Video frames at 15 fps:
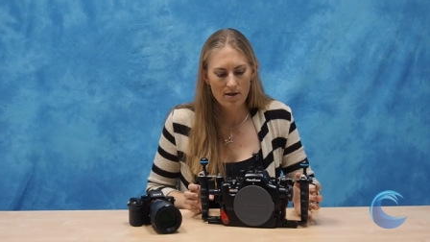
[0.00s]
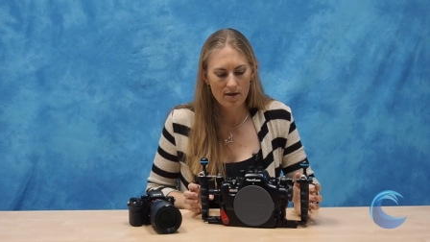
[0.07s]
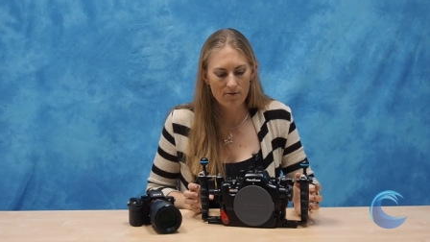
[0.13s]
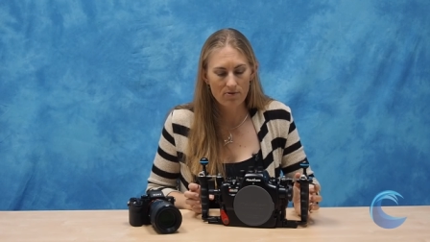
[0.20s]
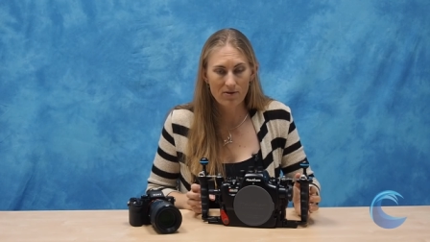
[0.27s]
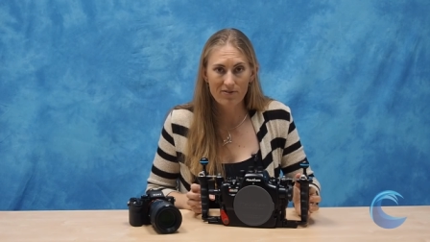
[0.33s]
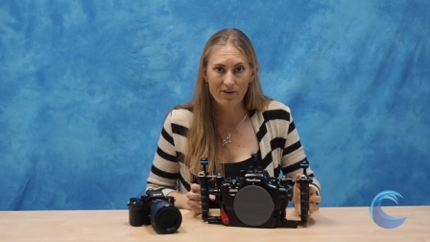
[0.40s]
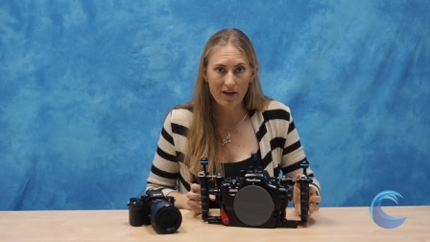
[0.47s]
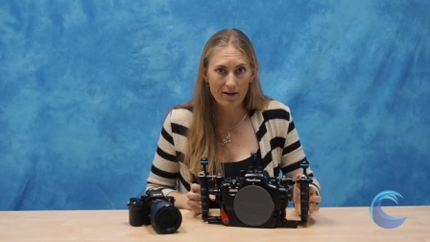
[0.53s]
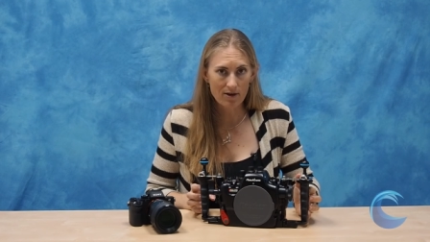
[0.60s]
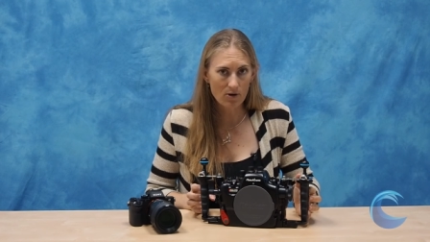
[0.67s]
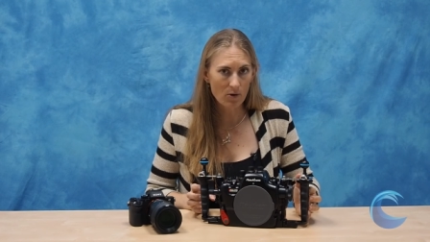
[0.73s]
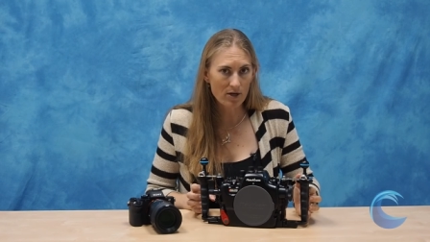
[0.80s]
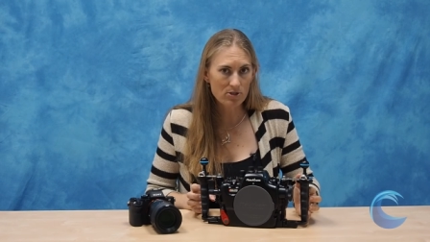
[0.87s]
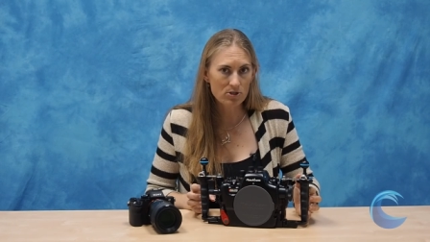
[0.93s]
If you have any
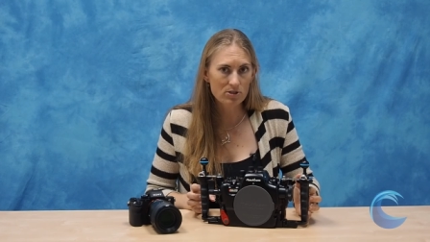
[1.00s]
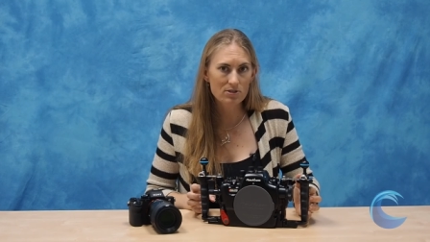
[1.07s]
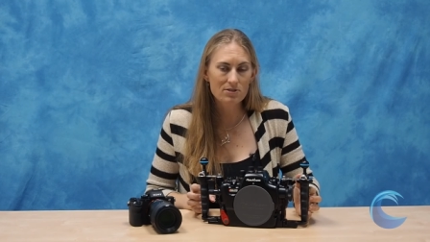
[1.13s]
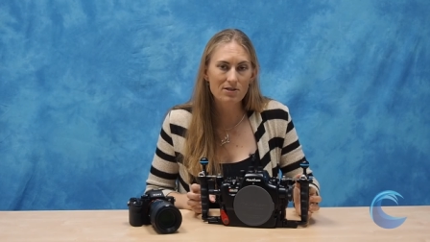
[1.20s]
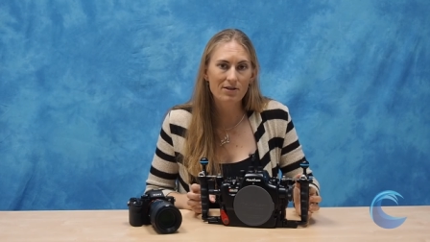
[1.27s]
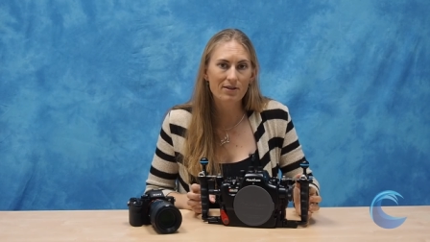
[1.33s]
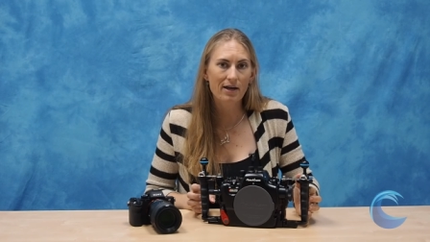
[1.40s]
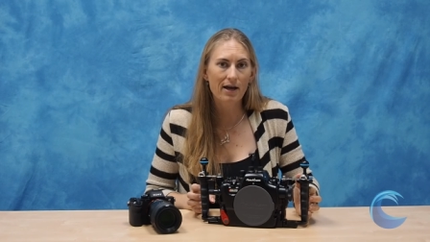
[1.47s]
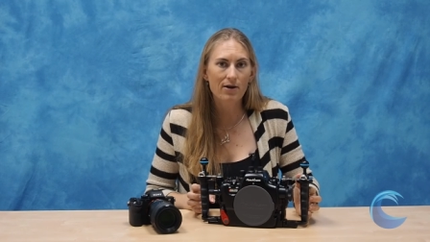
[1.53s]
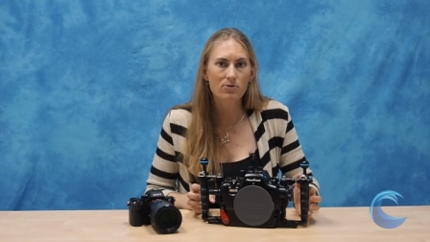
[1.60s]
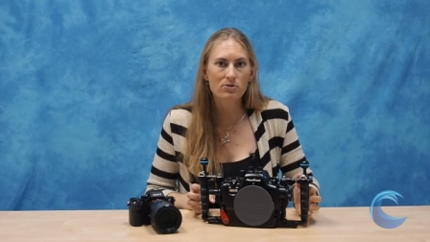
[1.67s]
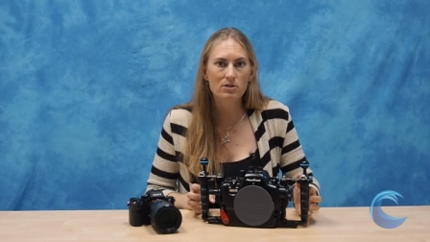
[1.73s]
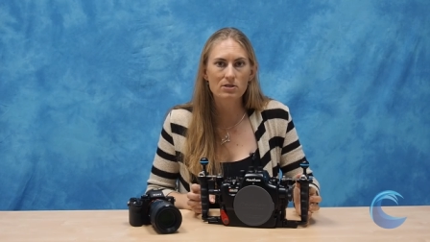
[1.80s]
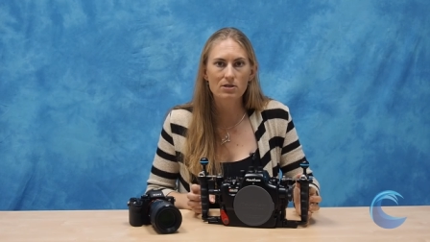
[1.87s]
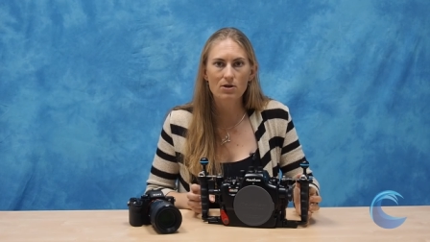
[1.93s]
questions on the
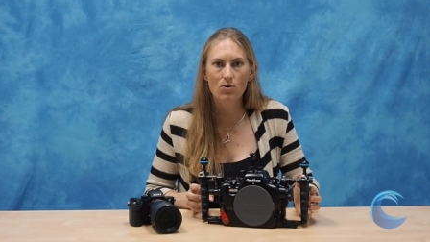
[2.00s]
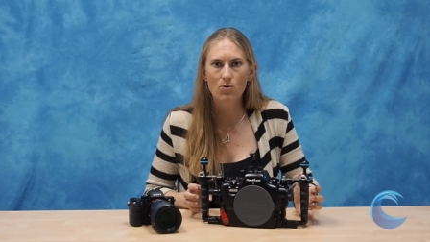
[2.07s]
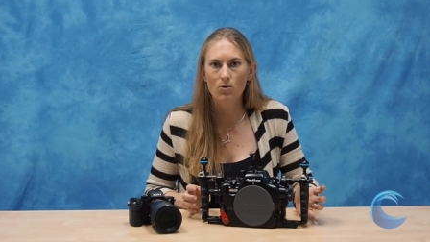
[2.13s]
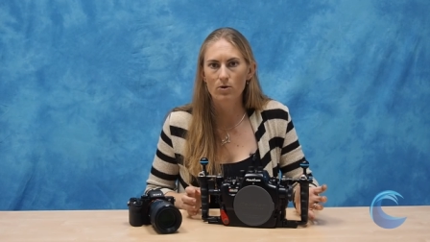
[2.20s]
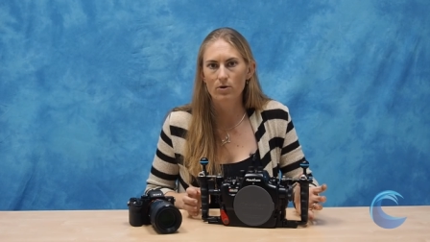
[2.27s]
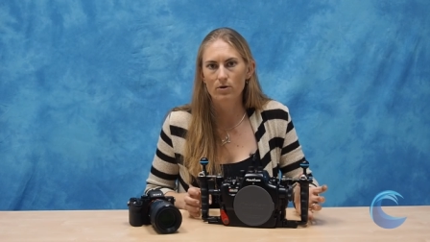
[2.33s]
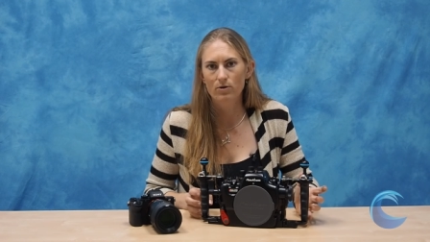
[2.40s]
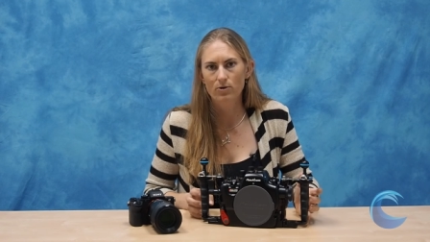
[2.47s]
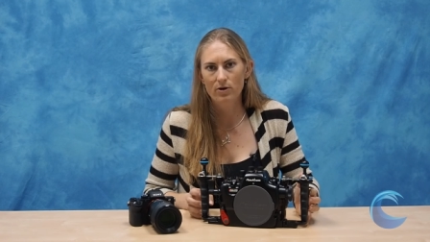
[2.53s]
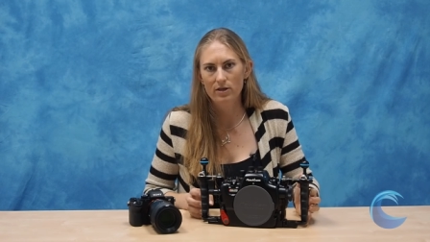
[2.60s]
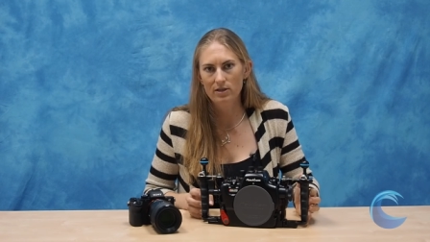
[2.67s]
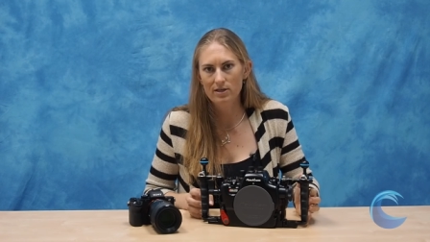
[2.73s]
housing or great